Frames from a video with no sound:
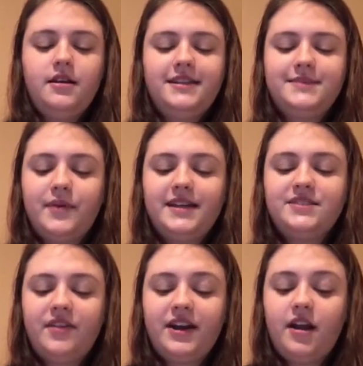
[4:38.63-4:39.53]
This play
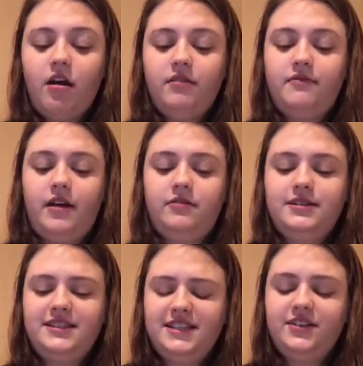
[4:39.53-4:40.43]
is very heartfelt
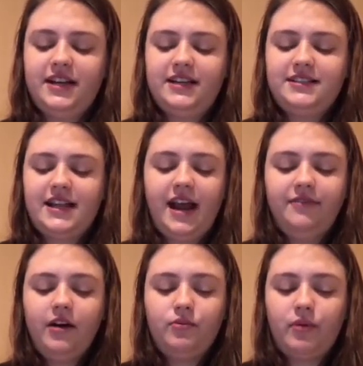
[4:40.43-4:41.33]
and serious, and I
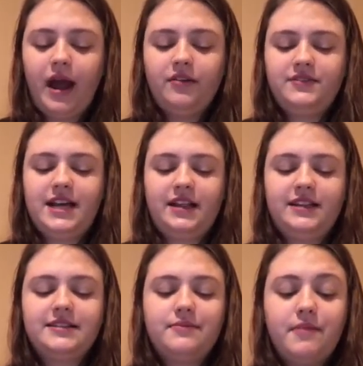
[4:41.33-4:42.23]
felt proud of telling
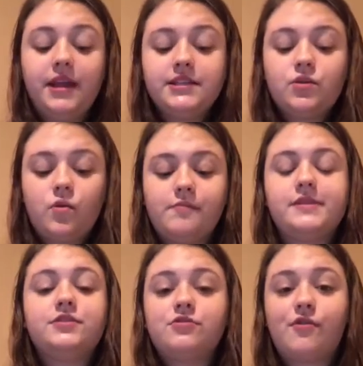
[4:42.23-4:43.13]
this amazing
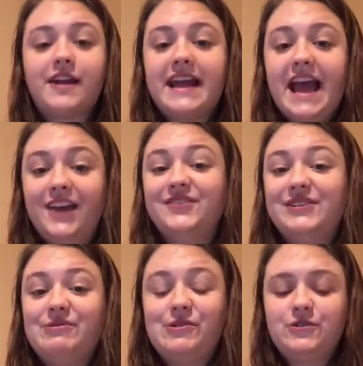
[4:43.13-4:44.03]
woman's story at
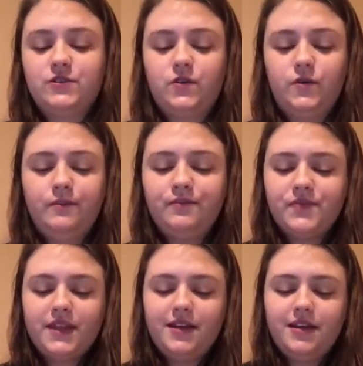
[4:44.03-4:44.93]
rehearsal.
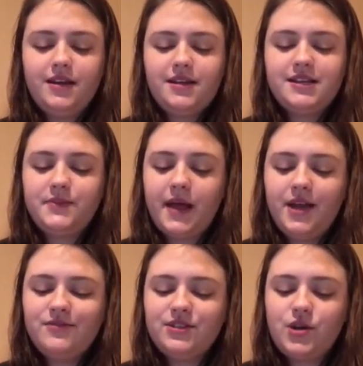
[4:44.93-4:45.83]
This
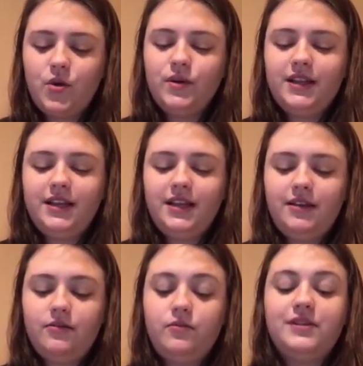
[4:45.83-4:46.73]
play was the
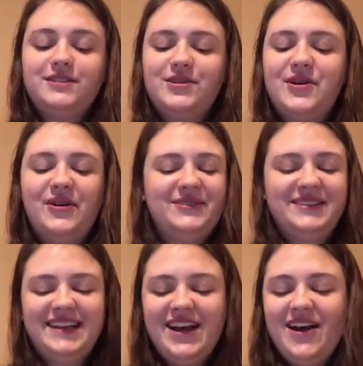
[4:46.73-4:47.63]

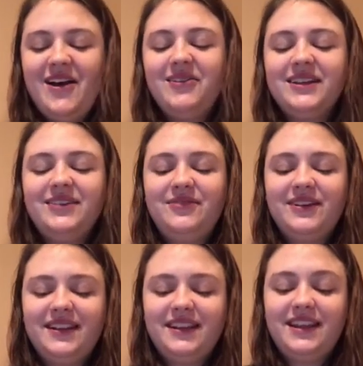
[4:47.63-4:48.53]

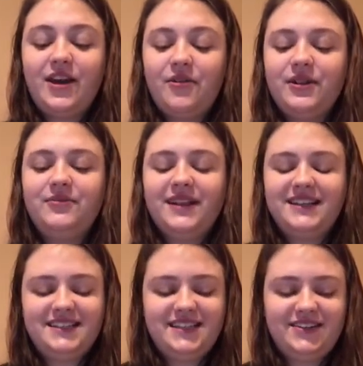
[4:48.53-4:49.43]
only
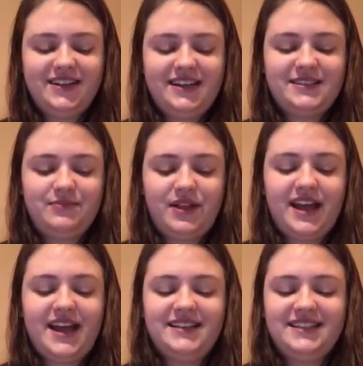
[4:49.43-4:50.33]
really serious
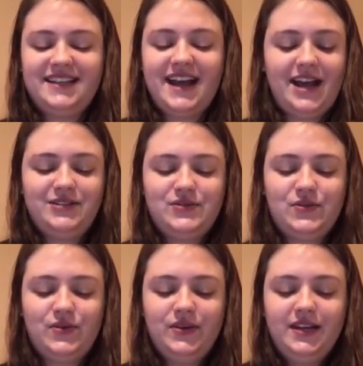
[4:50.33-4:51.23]
play I did in high
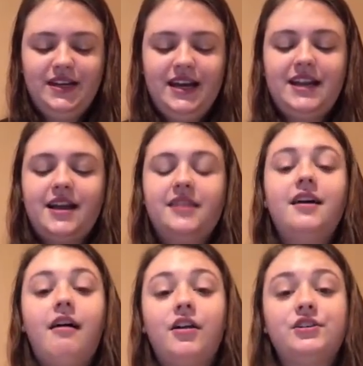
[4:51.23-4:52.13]
school, and I got
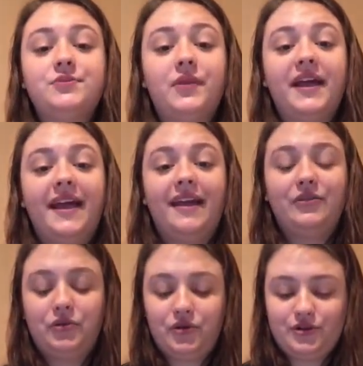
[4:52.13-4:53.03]
the honor to play Anne
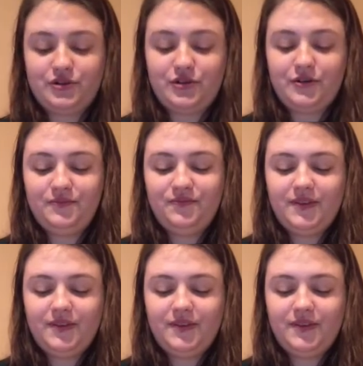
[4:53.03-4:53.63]
Kirshner,